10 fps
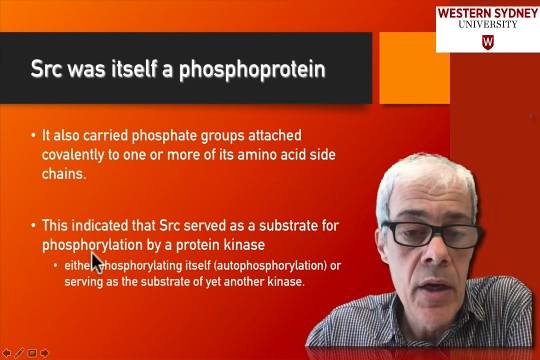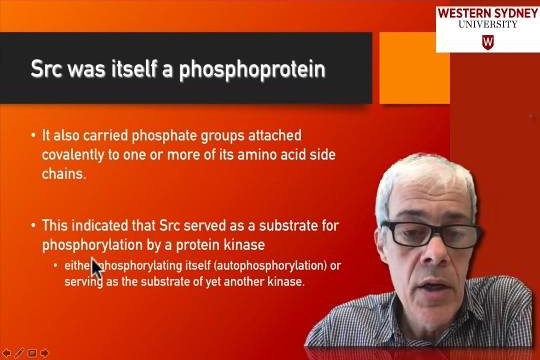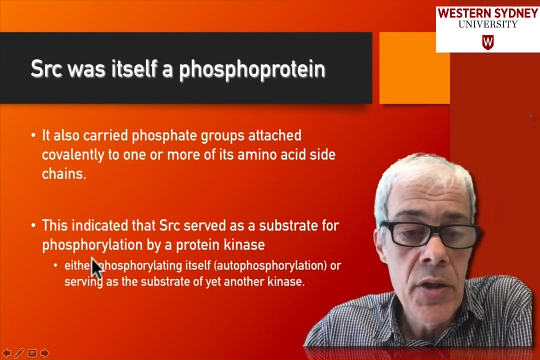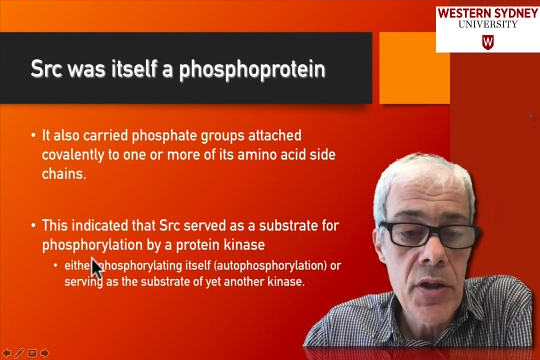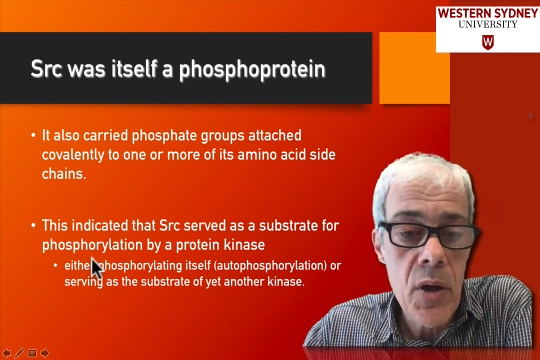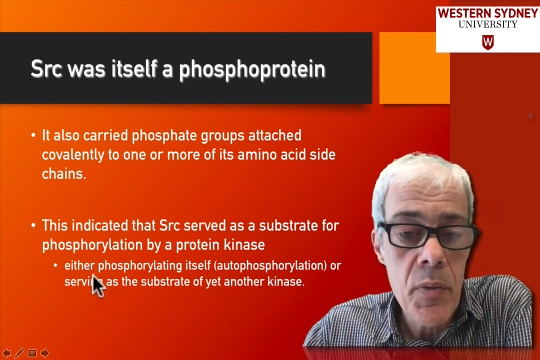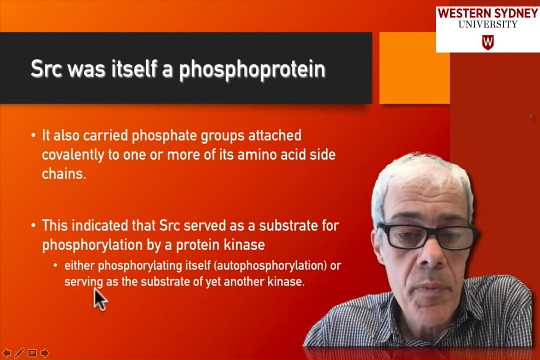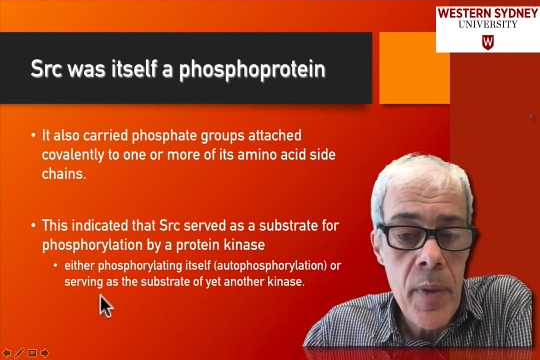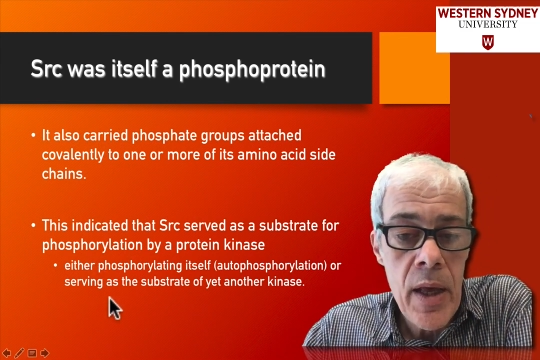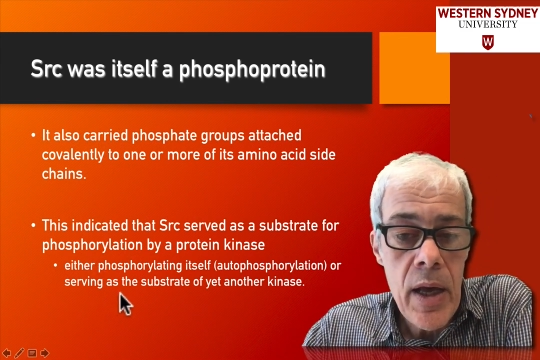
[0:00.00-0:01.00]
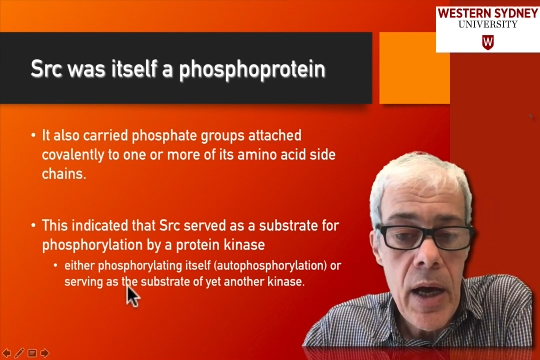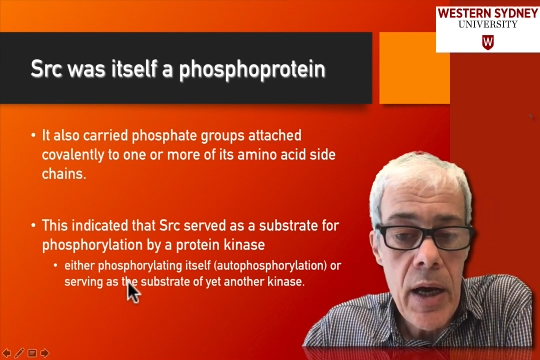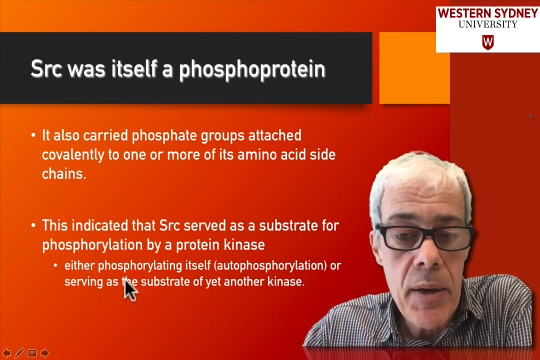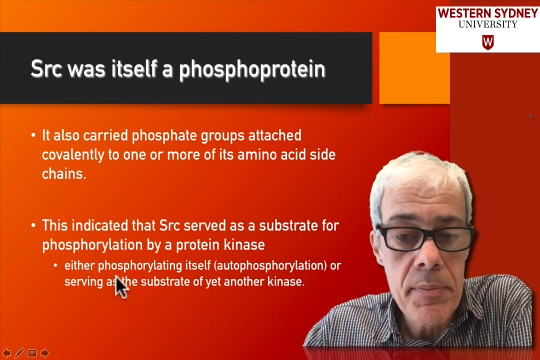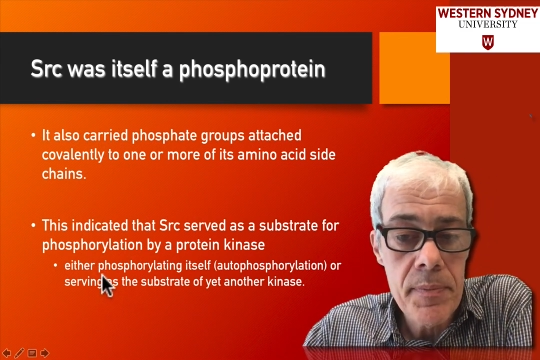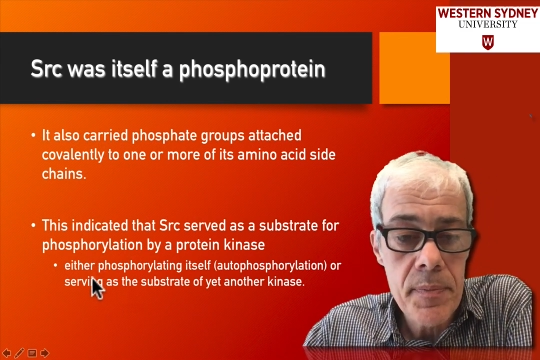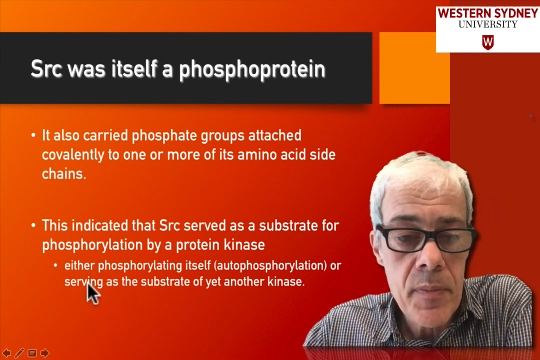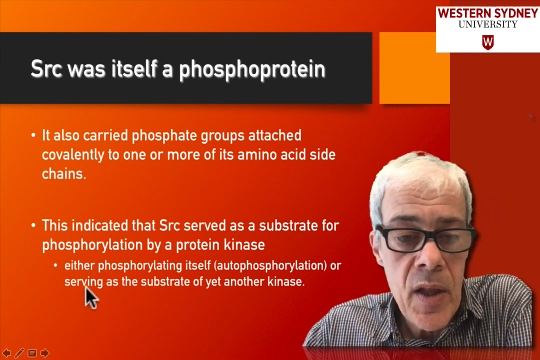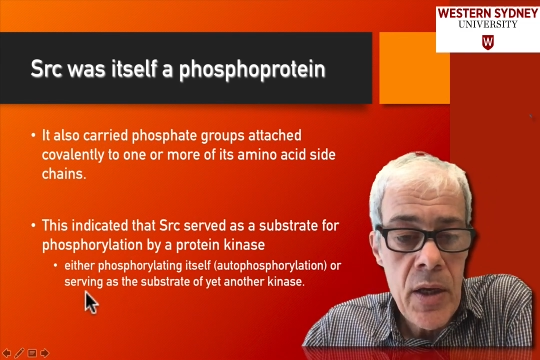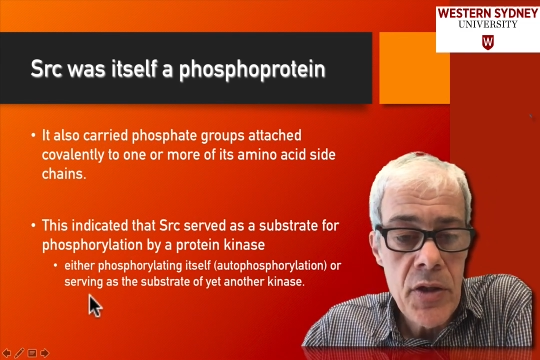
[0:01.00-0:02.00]
So, um,
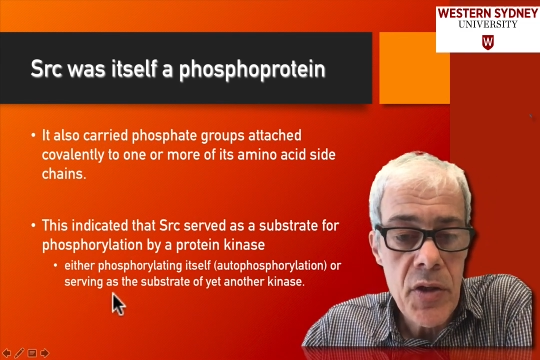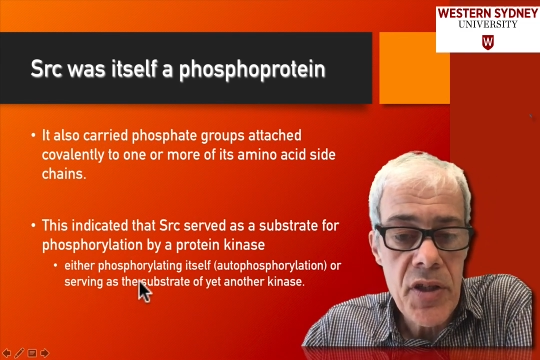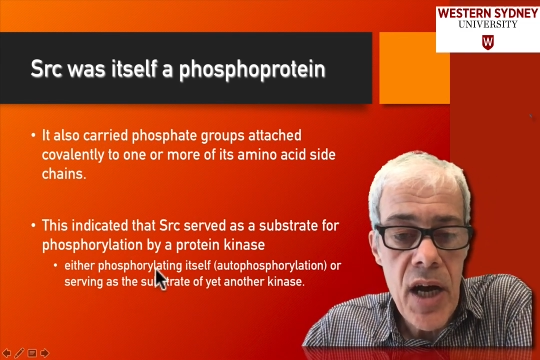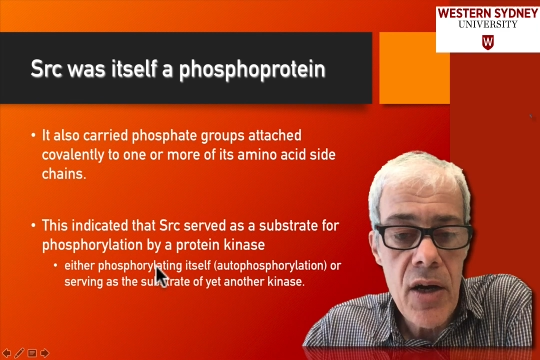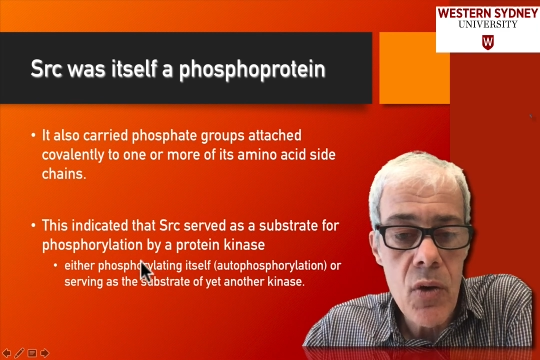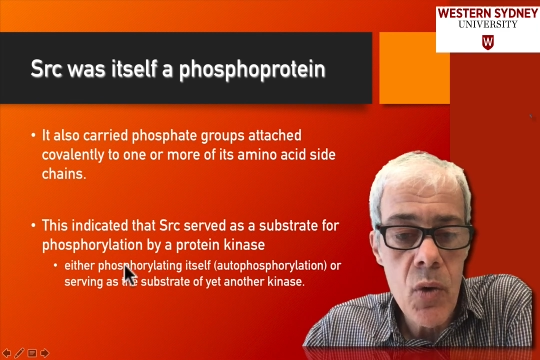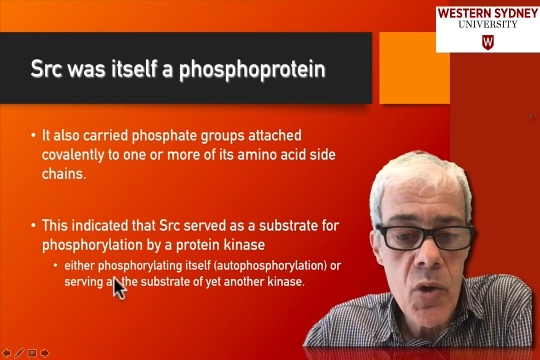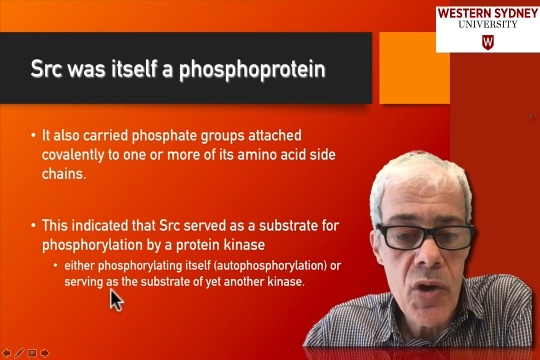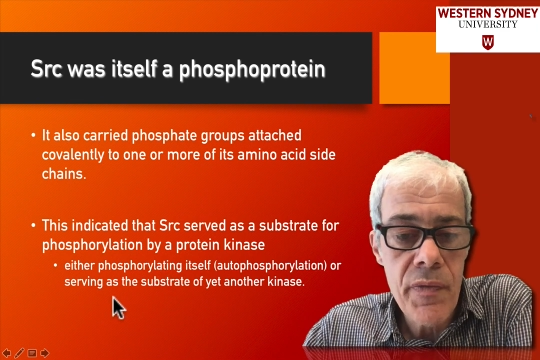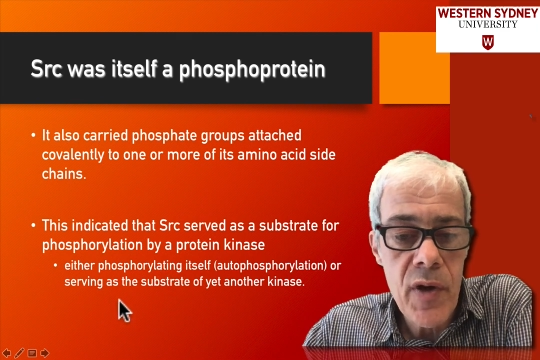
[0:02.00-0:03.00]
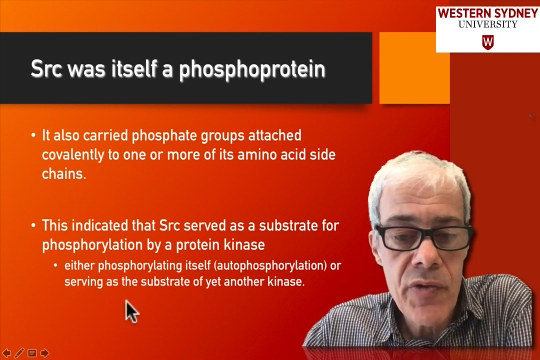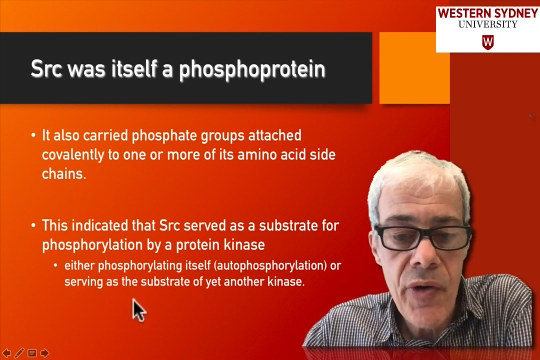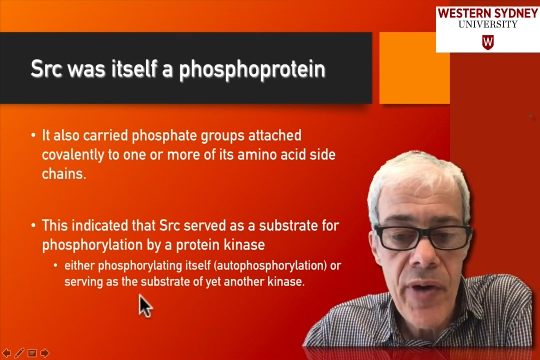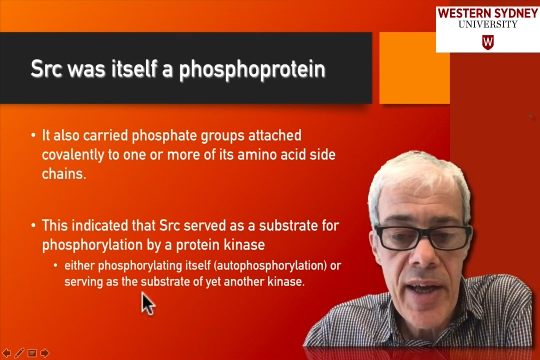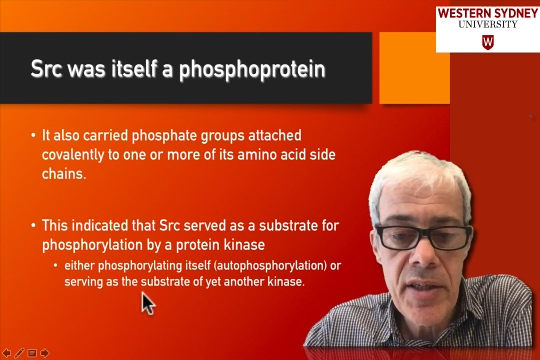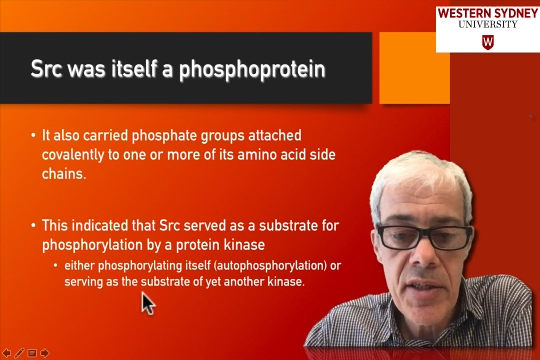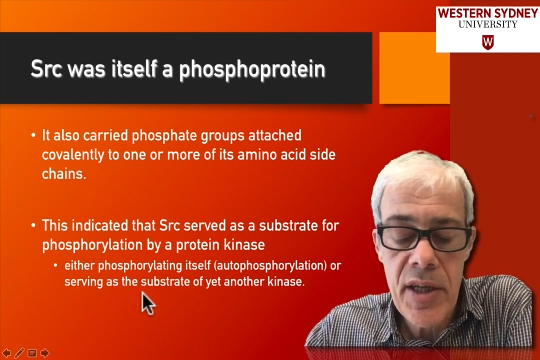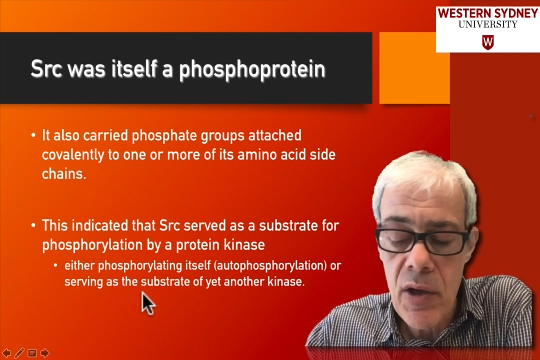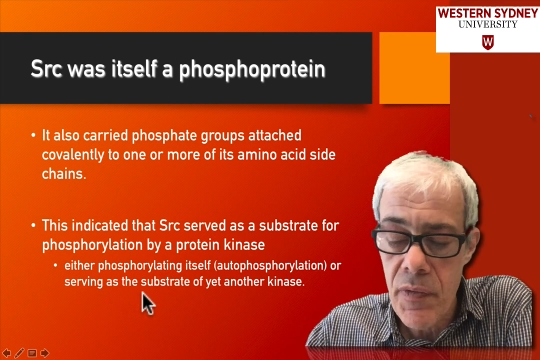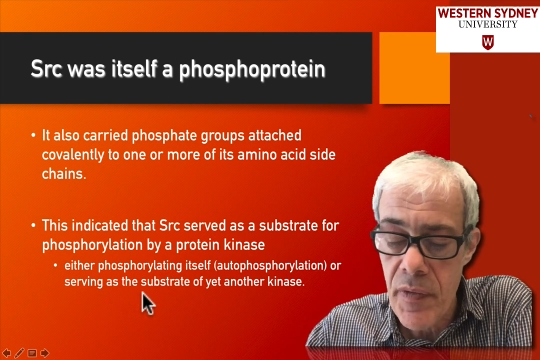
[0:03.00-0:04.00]
so SARK autophosphorylates
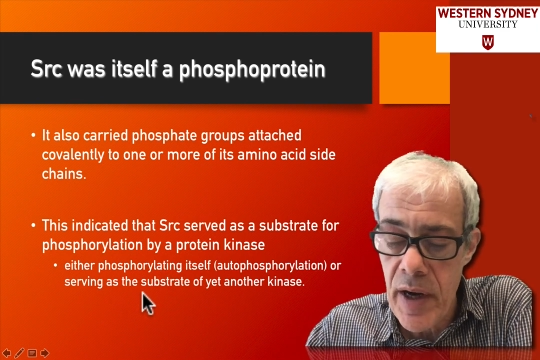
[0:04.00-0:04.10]
itself,